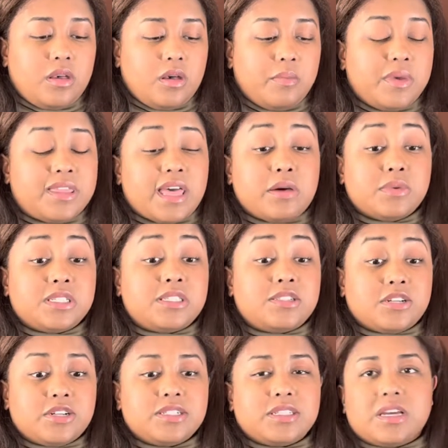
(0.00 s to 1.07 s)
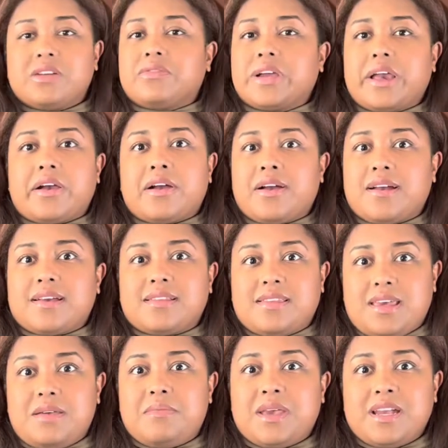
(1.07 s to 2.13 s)
But that was certainly a reoccurring
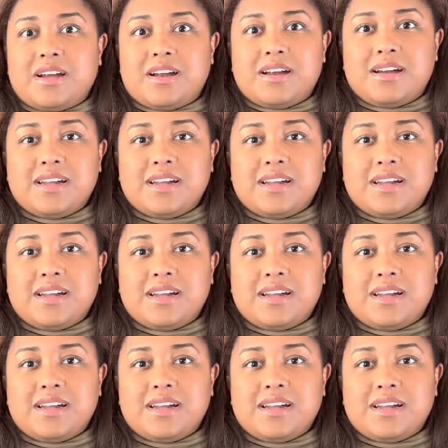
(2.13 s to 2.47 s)
theme here